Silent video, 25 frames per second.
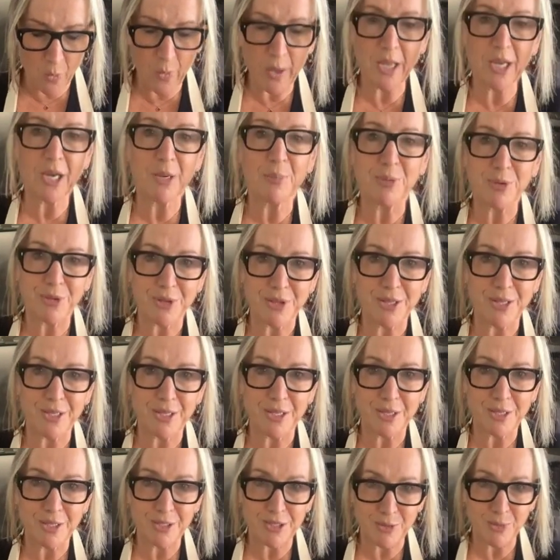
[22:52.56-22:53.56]
We're going to put
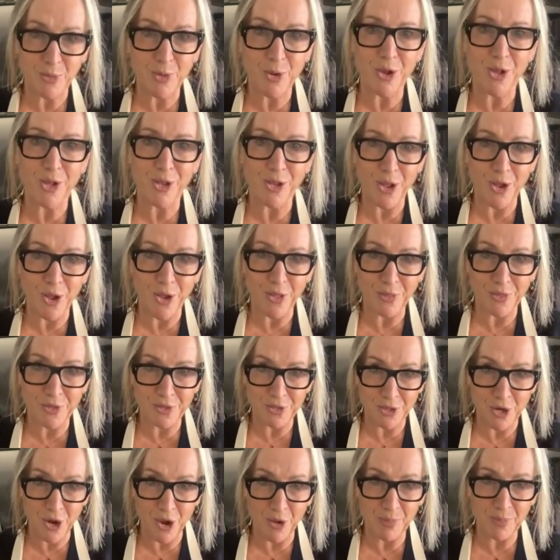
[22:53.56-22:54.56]
the swirl on the
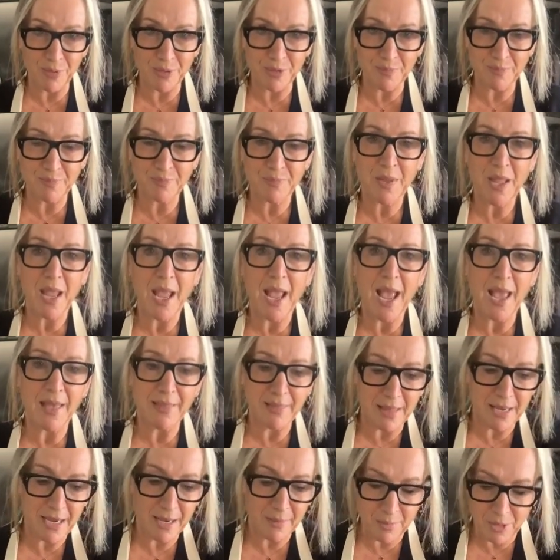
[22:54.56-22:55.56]
top,
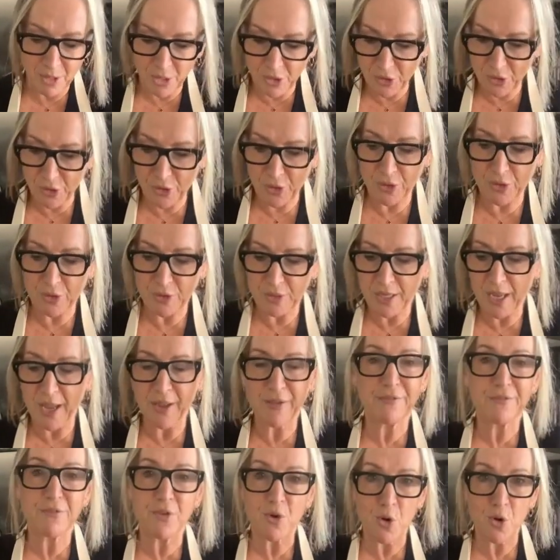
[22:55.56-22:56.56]
and then I'm going to use
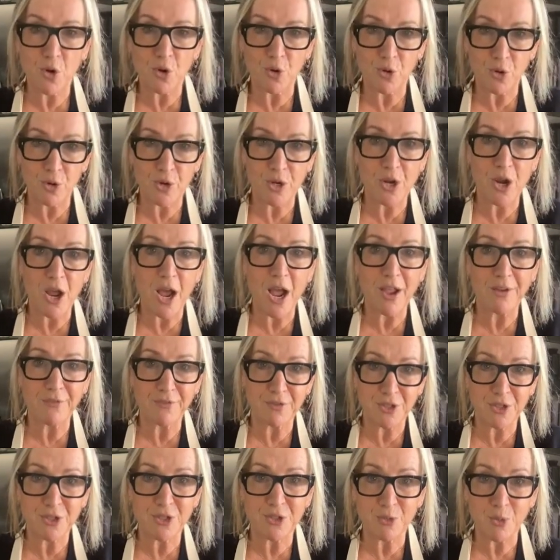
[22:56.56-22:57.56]
a fork or a knife
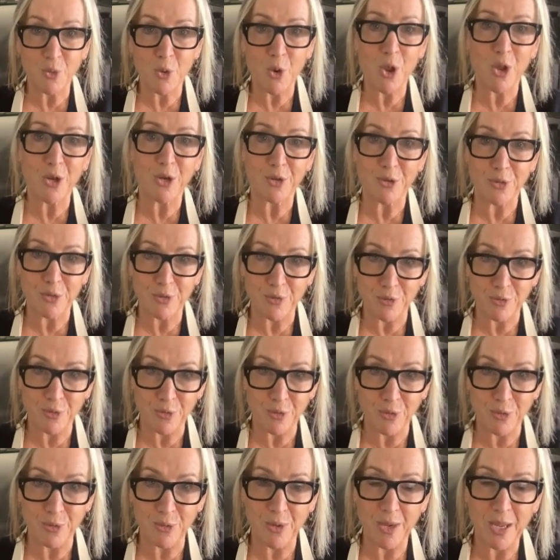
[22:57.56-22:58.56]
to swirl it
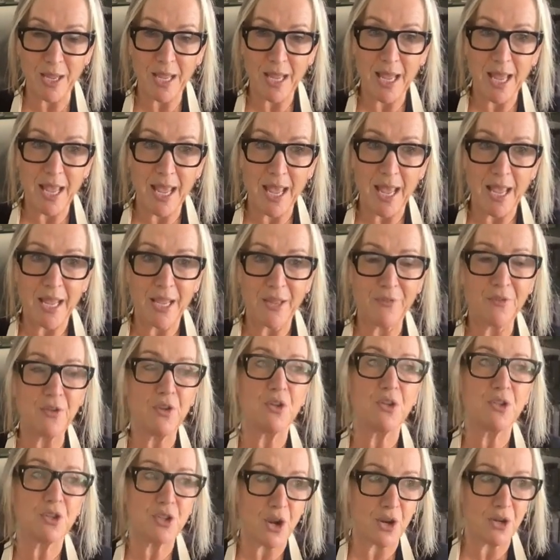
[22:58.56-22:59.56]
through. If
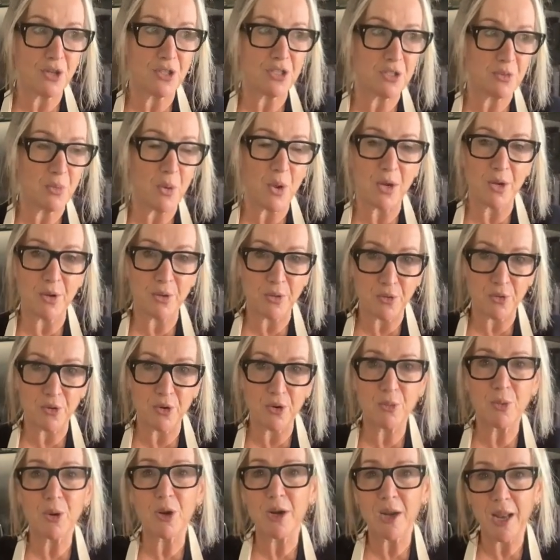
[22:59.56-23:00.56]
you don't swirl it
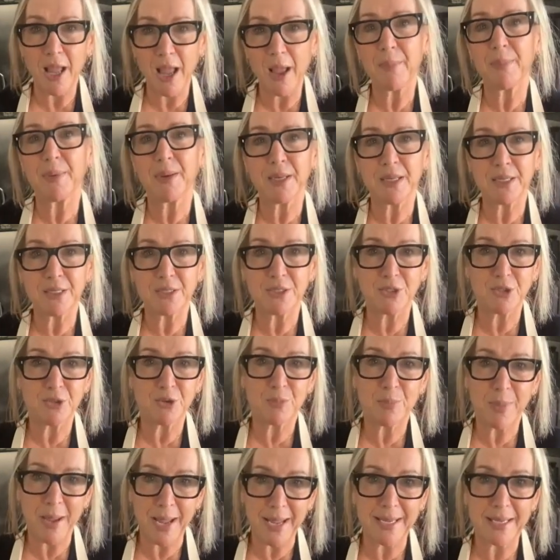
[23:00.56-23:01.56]
through, what will happen is
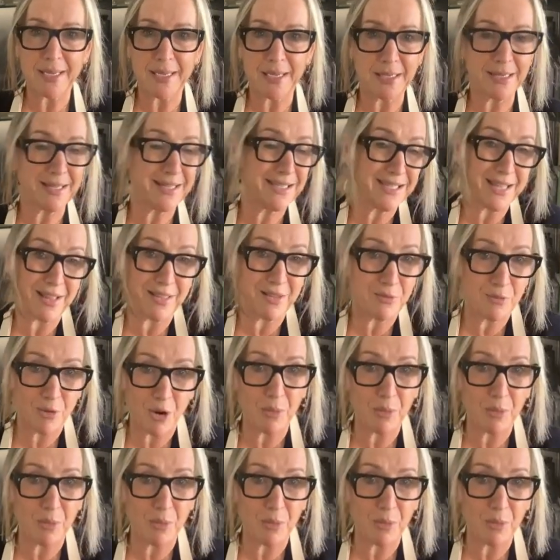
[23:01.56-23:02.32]
you'll bake it. There's nothing